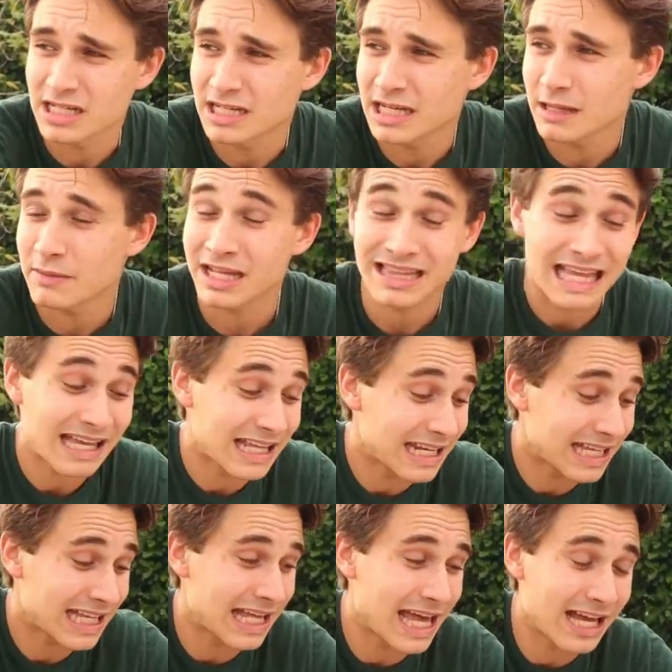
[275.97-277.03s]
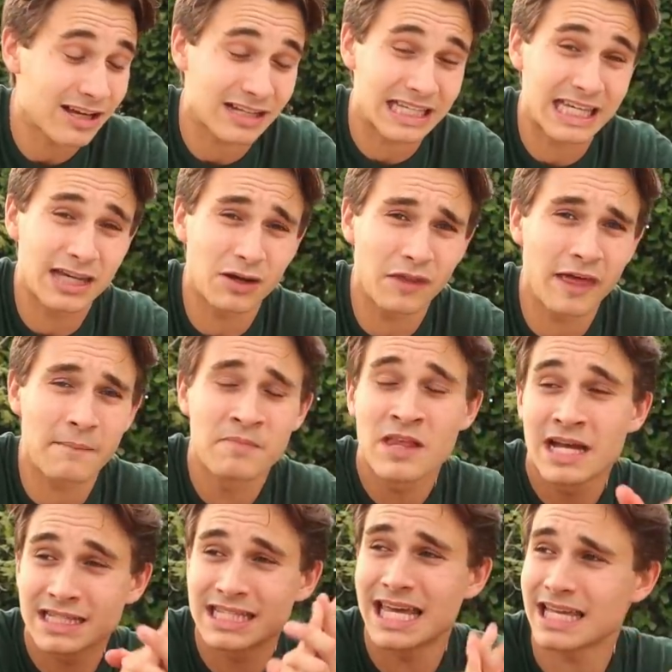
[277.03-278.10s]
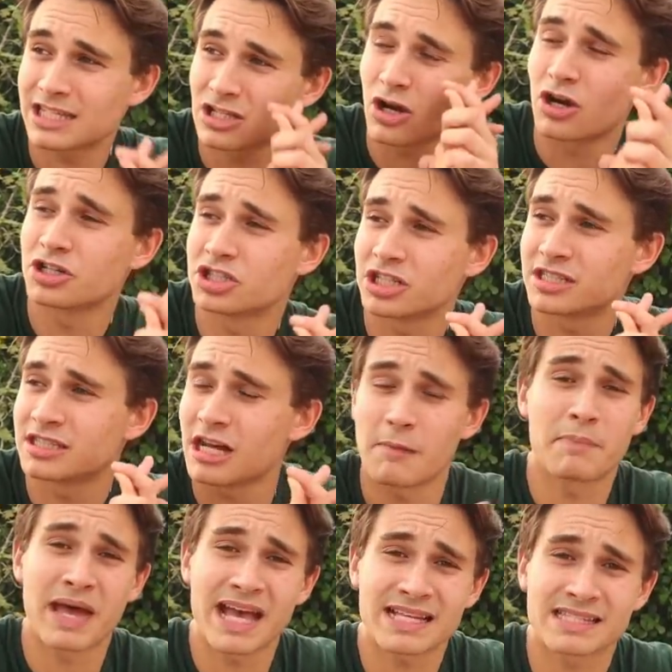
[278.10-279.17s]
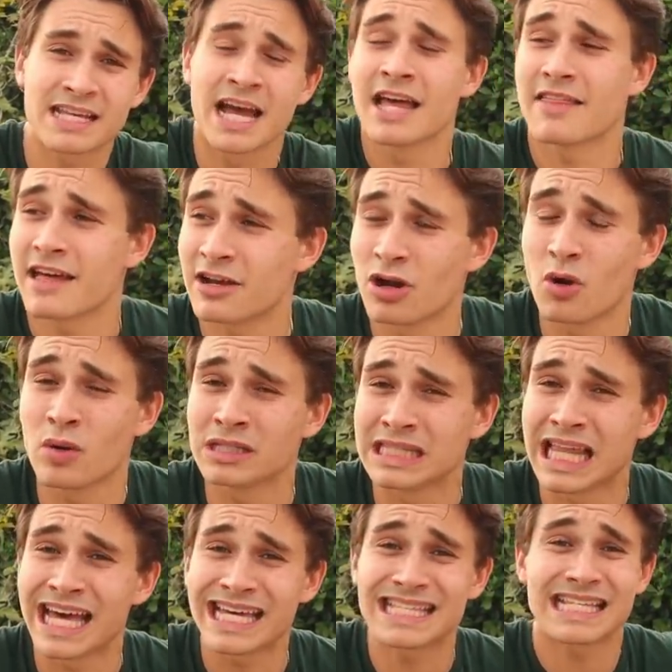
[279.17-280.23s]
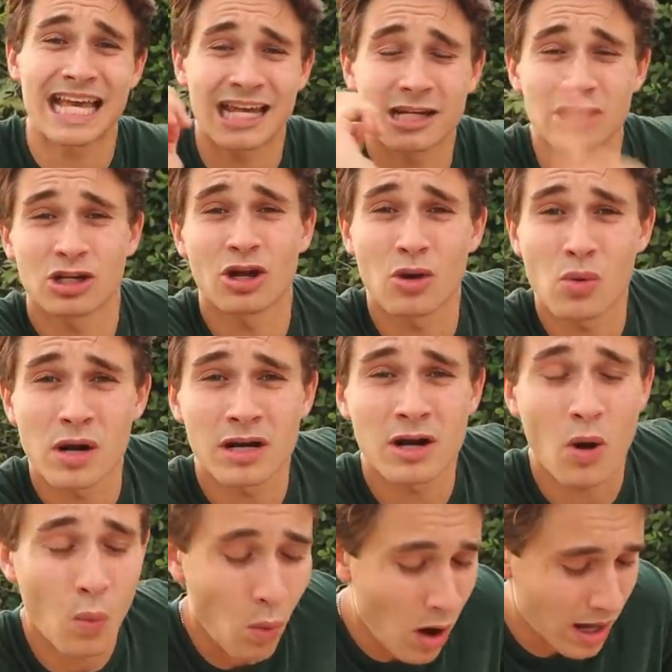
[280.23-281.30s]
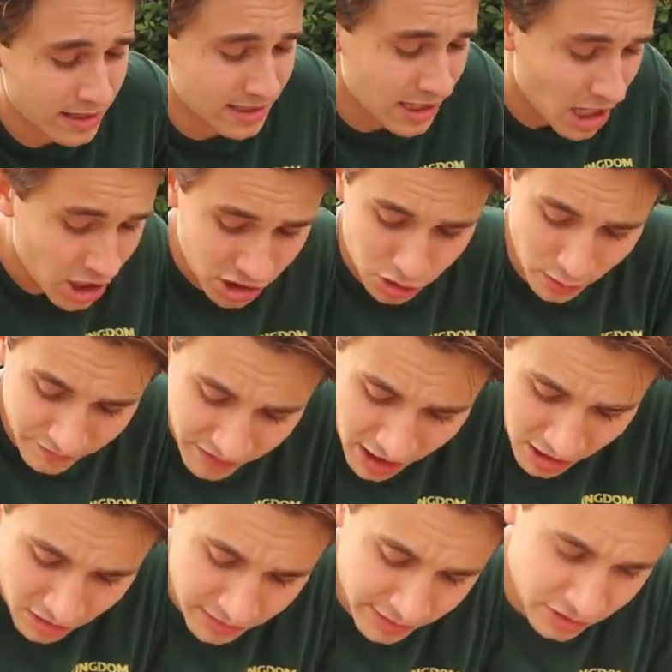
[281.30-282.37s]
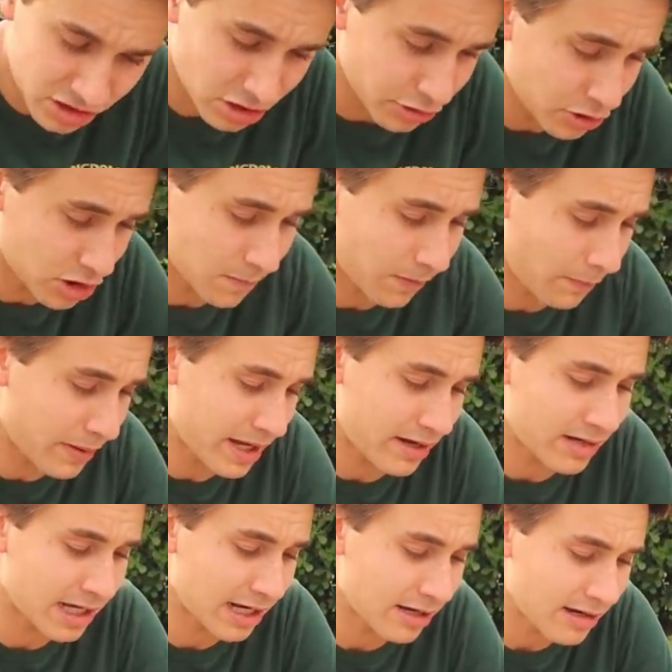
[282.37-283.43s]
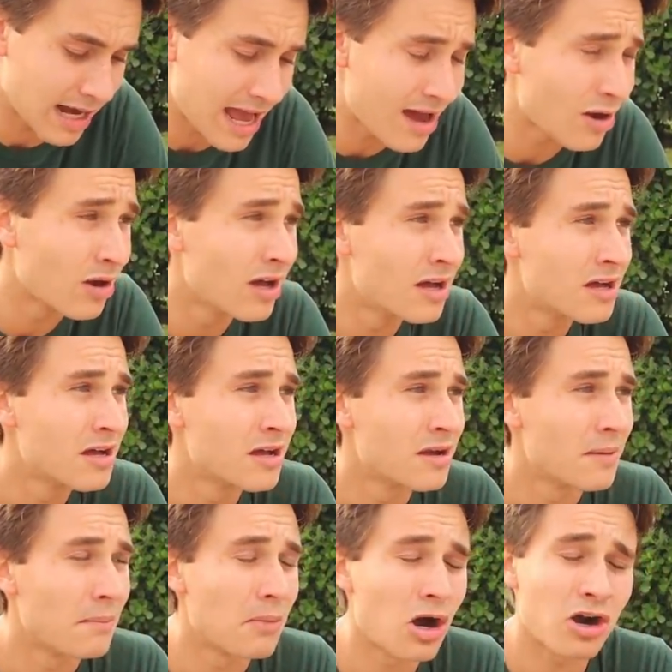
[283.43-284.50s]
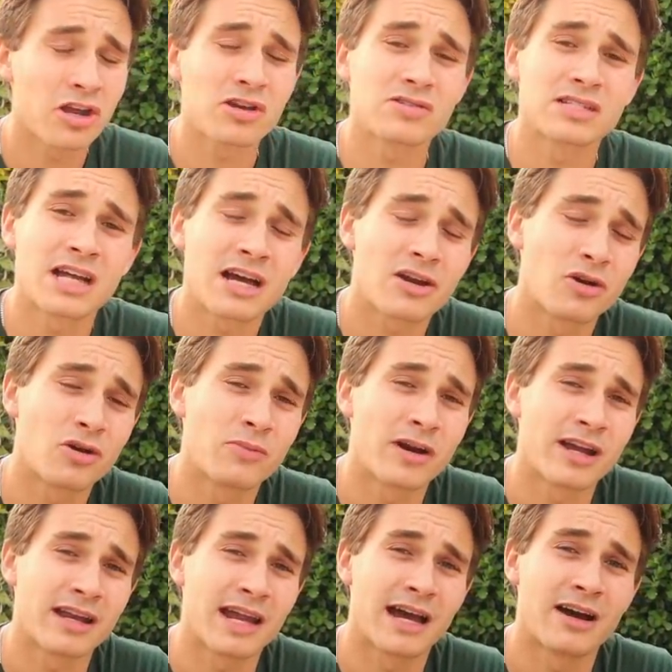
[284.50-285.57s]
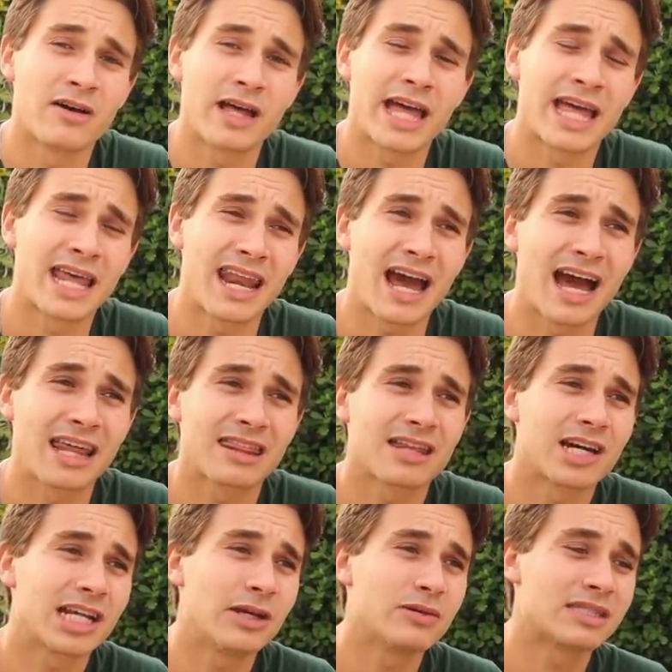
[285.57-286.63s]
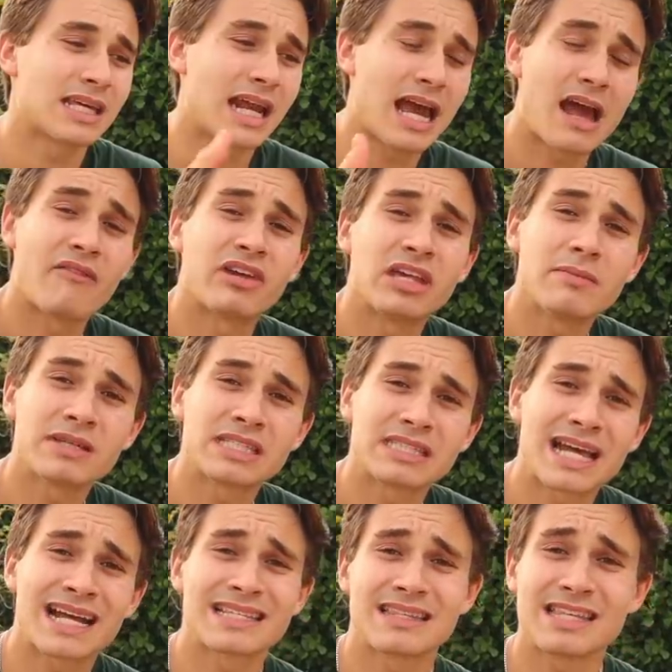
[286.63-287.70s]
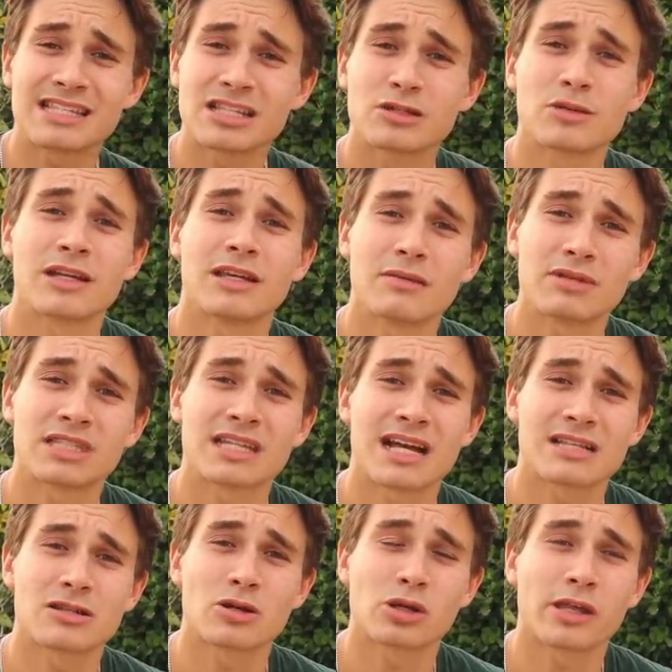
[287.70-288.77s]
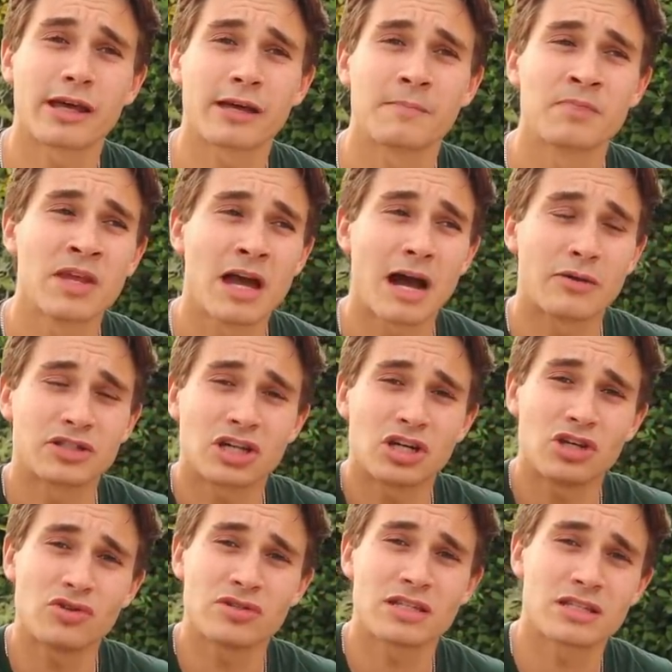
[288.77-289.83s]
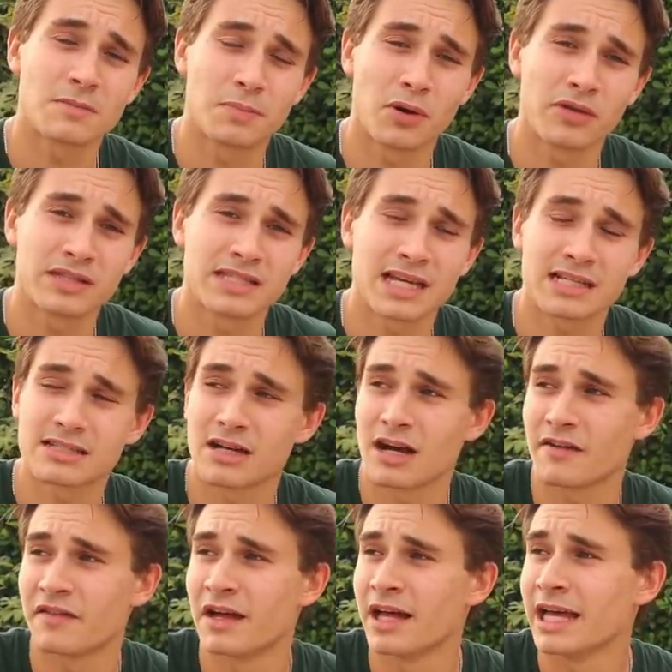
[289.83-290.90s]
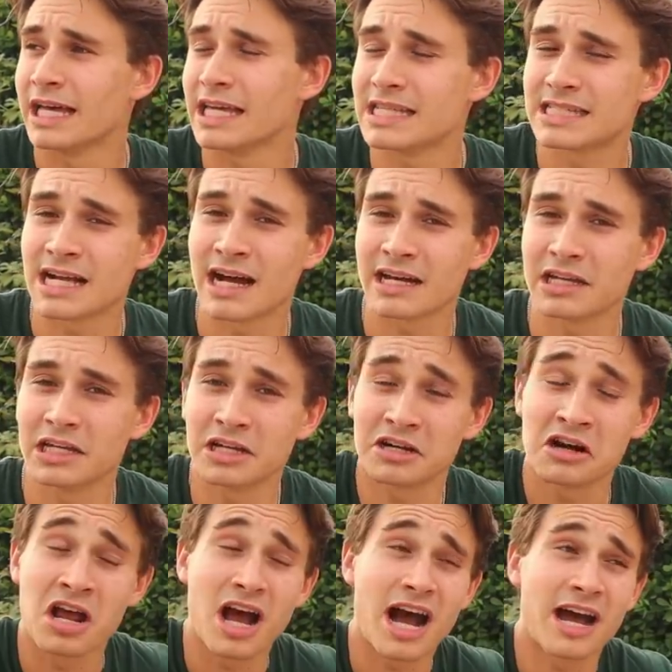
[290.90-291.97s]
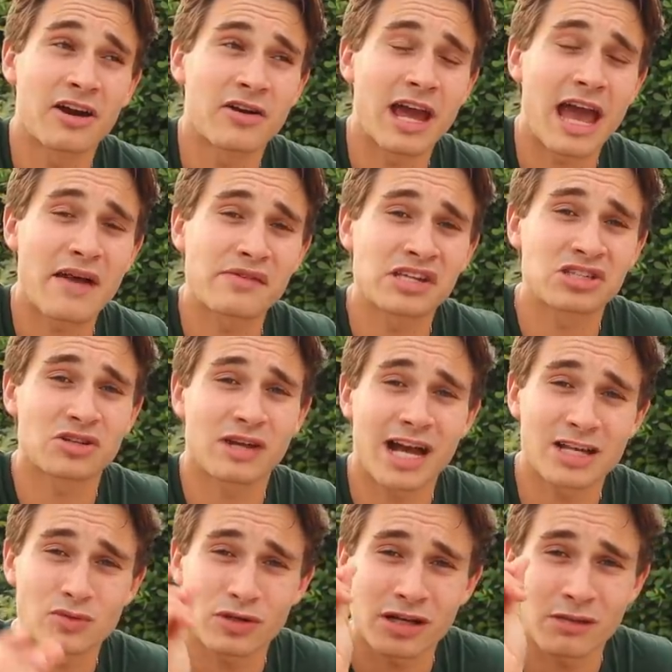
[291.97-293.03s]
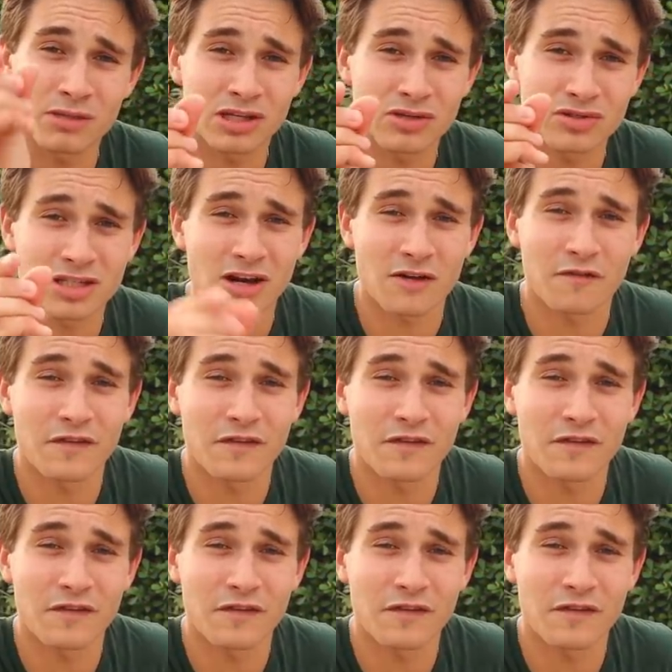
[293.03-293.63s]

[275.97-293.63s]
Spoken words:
anemic. They could, it could kill them. Ticks are just a pest that no one likes and no one wants. So we've got our little solution prepared here. Now, Mario's not home right now, and I thought he was gonna have hemostats. This is what hemostats look like. I was gonna use it to pull the ticks off. He's not here. I don't have any, so guys, we're gonna be using our